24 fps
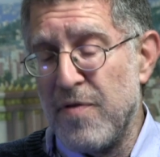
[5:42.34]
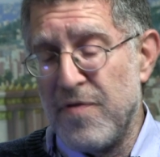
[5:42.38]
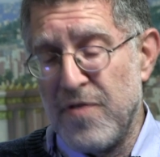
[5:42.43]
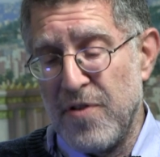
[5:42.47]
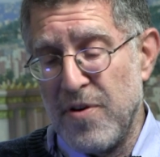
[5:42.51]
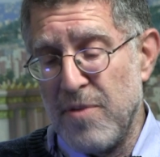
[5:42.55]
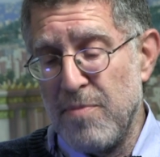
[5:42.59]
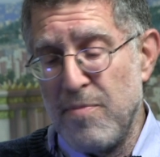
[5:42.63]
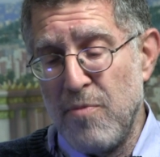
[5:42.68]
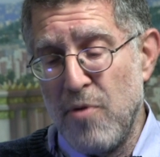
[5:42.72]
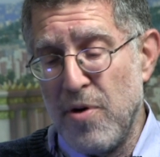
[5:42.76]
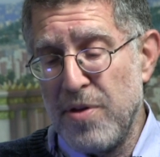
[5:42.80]

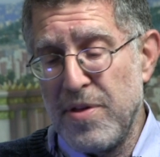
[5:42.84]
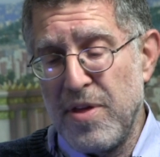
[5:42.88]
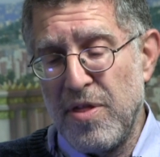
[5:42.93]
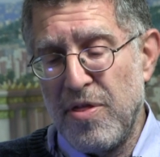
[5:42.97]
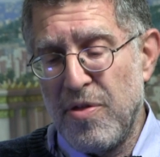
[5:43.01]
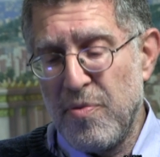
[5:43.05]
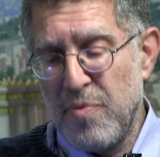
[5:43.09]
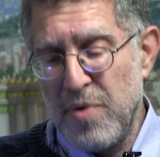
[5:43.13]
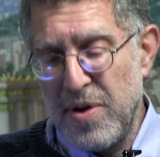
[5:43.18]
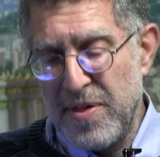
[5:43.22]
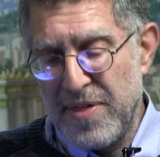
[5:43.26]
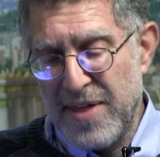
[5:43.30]
more than
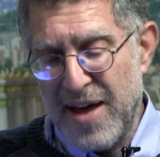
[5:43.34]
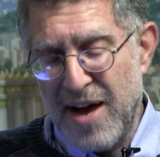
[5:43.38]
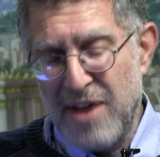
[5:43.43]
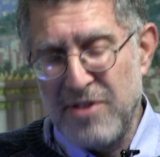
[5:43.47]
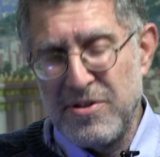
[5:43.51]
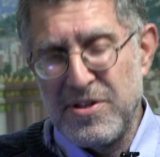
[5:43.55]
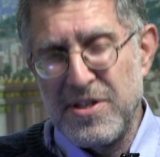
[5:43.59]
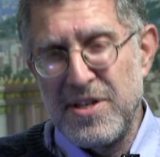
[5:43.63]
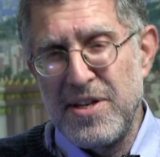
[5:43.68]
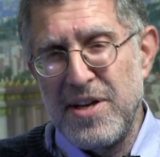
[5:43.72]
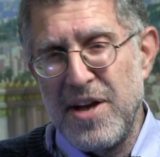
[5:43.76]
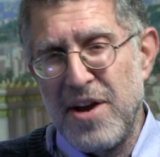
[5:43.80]

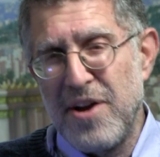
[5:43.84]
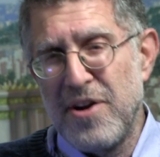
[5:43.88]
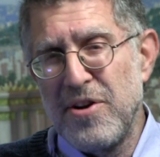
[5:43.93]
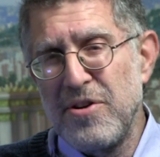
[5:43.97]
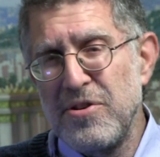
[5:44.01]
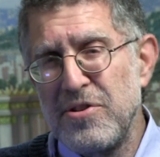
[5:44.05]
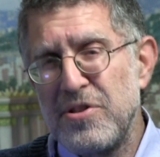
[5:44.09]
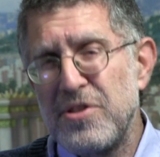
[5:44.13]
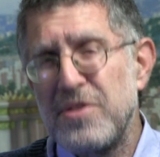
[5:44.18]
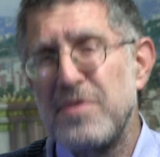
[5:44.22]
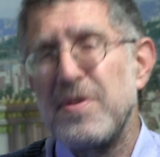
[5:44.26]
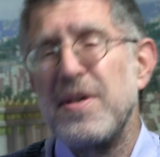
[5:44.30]
3,000
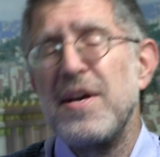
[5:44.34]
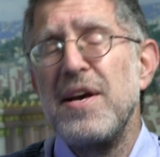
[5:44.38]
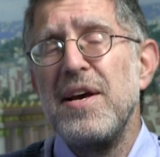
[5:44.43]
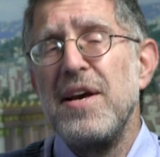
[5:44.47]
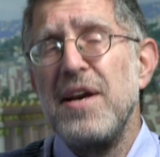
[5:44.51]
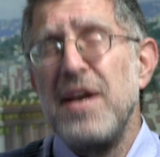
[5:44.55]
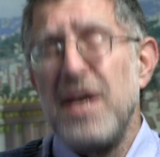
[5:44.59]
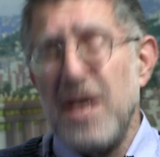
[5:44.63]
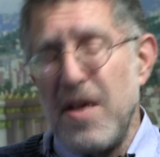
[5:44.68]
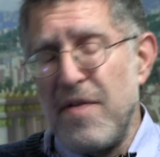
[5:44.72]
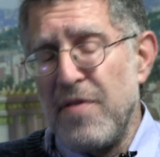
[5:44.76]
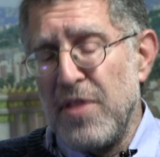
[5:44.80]
years,
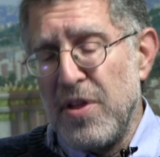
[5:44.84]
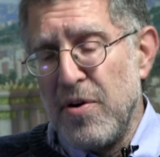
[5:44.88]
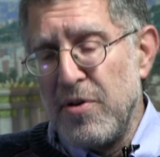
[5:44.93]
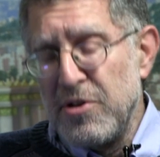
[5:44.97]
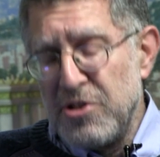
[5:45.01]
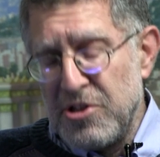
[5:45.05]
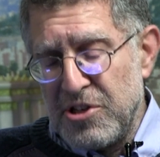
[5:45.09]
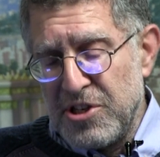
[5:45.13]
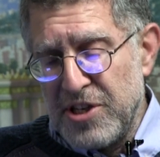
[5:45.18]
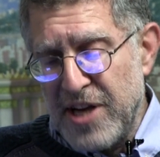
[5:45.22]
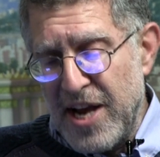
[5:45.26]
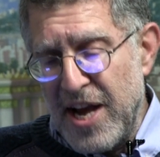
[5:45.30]
even though
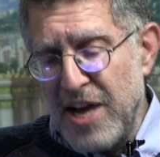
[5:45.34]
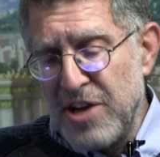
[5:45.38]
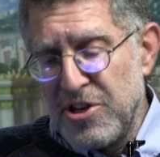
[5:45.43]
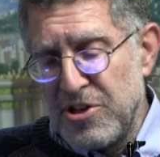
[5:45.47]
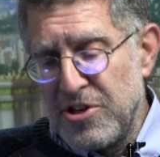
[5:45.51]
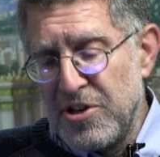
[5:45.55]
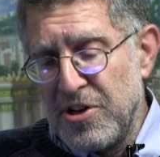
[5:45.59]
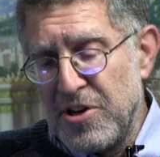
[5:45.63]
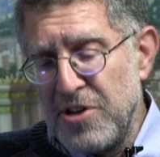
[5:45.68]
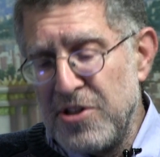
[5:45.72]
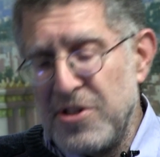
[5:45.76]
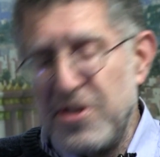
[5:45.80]
it's
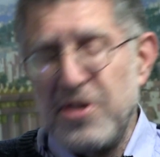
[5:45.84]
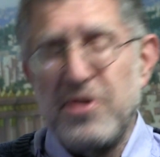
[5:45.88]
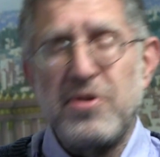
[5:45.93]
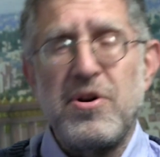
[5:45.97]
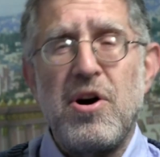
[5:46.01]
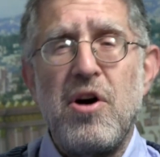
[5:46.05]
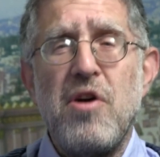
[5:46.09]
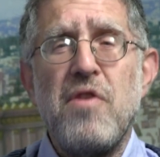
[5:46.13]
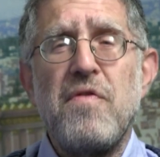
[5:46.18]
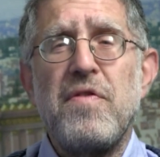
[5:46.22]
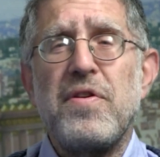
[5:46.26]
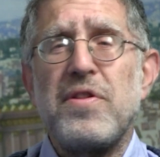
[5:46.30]
changed a good deal
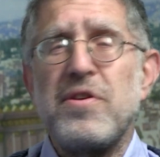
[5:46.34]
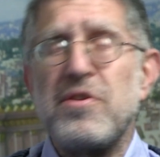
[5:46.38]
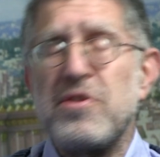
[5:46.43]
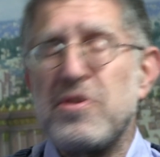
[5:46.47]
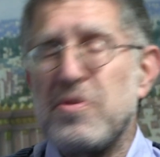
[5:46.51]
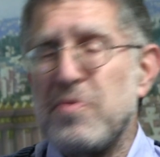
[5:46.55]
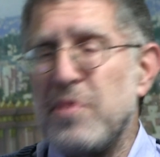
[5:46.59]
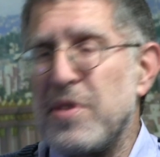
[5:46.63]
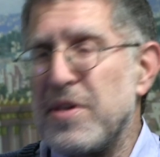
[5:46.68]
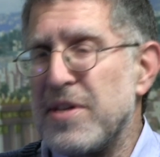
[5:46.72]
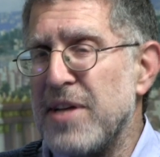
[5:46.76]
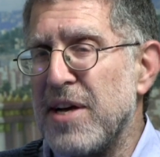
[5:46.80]
over those
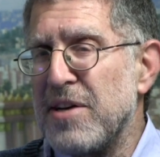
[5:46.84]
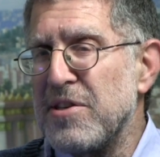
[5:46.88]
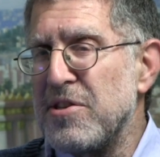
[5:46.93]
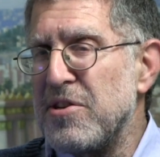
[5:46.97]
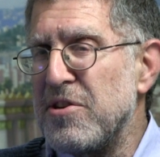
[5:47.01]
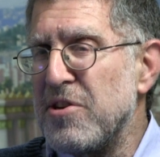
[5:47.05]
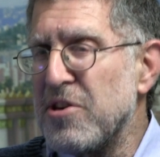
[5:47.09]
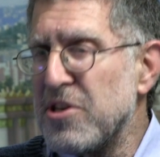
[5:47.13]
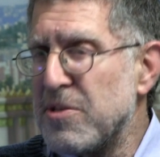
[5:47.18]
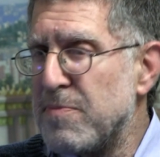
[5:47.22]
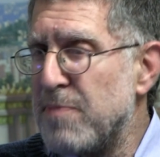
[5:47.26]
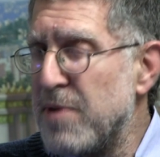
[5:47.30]
3,000
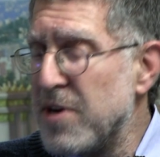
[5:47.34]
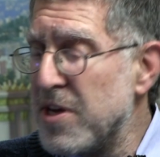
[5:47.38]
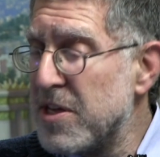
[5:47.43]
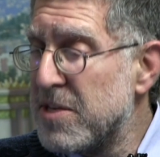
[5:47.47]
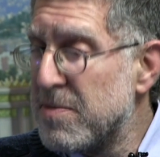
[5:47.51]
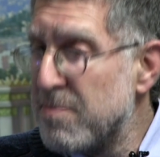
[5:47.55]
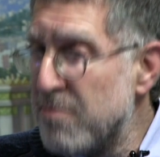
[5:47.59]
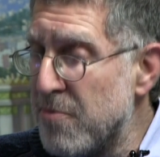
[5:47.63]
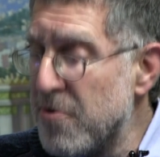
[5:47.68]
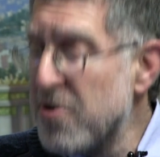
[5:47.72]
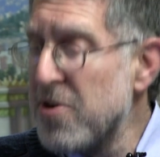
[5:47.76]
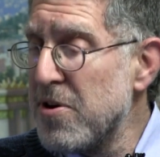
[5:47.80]
years, but it's
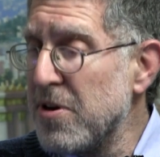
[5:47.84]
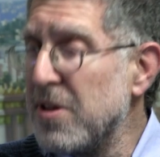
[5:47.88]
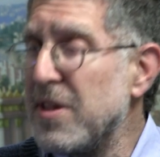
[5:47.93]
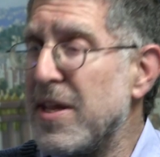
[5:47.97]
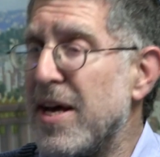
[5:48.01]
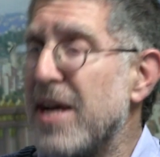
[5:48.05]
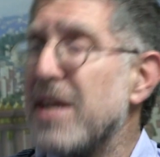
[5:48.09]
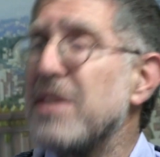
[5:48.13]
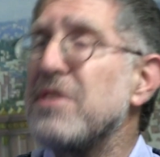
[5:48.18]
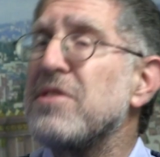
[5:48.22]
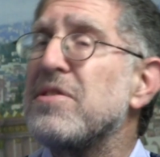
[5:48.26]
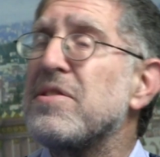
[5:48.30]
more or
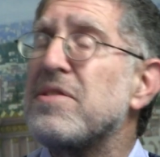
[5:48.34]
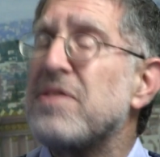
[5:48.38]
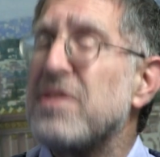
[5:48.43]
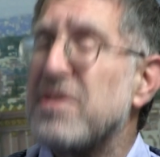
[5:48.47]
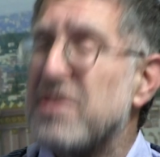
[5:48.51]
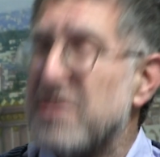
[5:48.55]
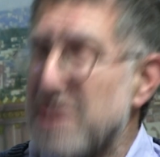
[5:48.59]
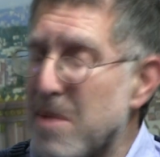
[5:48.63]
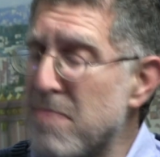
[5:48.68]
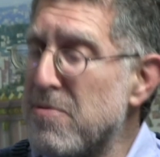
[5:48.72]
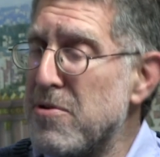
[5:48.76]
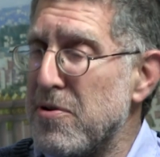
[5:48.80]
less, to
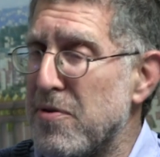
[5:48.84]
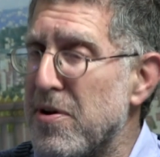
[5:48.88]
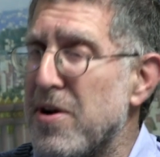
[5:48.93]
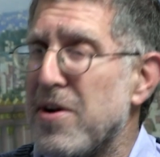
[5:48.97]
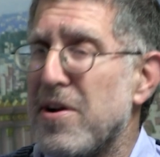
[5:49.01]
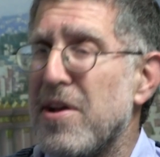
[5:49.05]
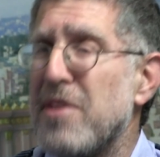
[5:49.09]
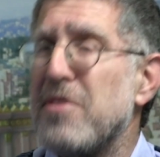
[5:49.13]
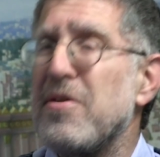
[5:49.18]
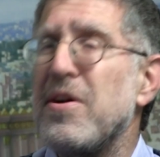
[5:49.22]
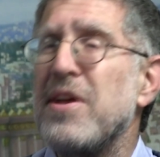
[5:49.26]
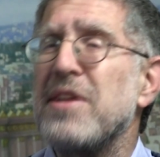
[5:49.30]
some degree or
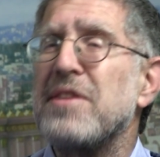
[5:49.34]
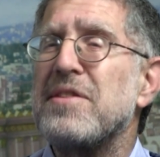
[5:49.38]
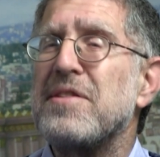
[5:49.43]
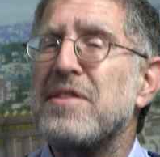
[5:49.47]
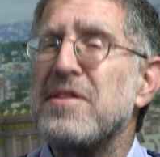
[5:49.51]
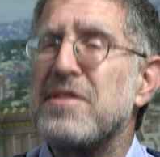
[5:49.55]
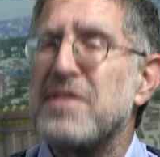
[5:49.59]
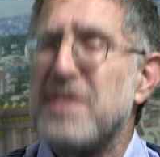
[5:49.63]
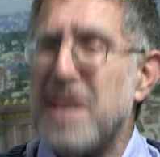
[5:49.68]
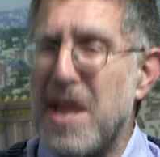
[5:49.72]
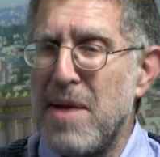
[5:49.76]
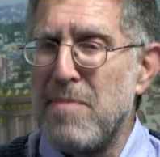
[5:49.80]
another, it's the
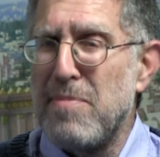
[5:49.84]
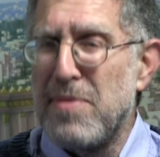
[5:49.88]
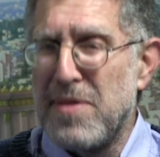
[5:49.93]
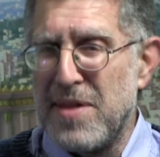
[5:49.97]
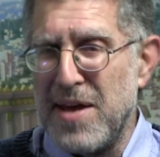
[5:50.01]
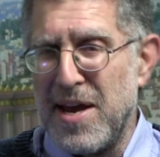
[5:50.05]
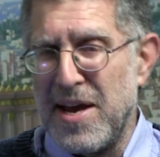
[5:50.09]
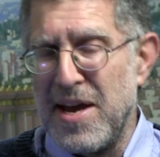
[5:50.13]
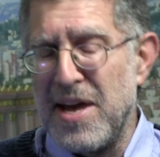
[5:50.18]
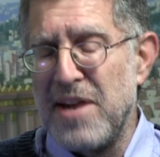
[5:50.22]
same thing.